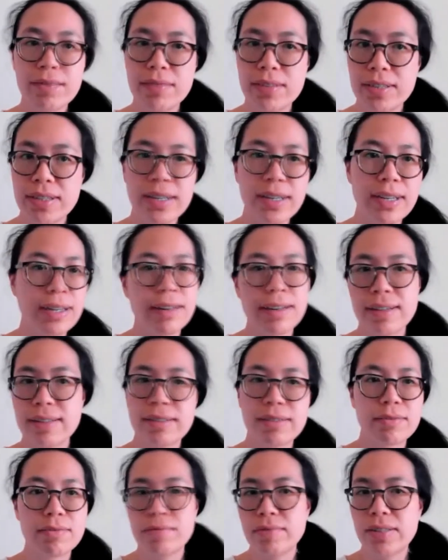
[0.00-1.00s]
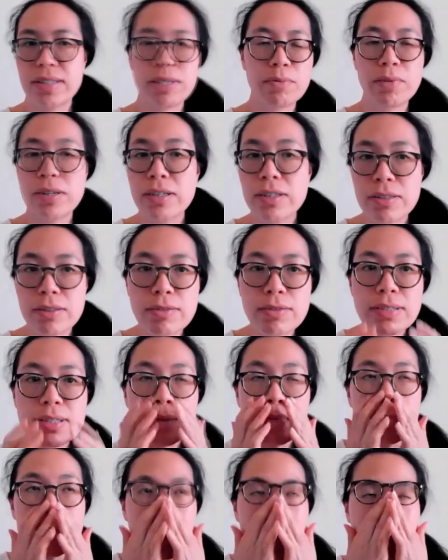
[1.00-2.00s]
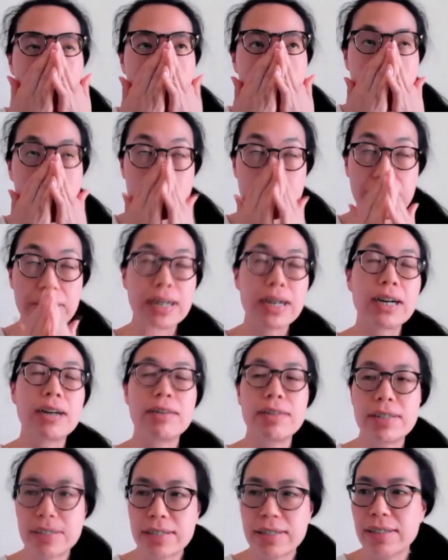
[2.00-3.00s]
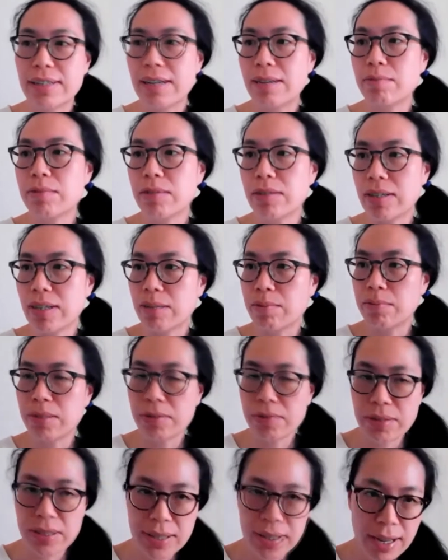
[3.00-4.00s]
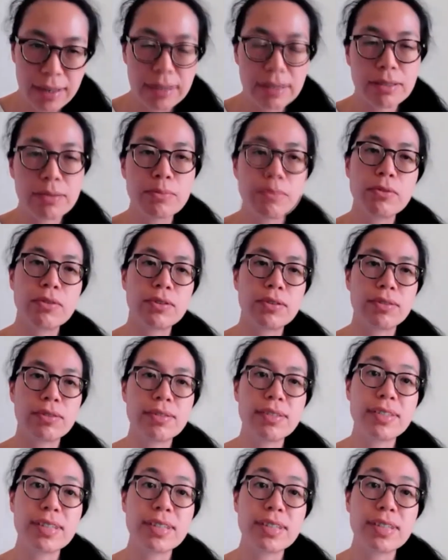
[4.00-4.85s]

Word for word: If the teen doesn't really want to do something, kind of encouraging them to keep doing that is important.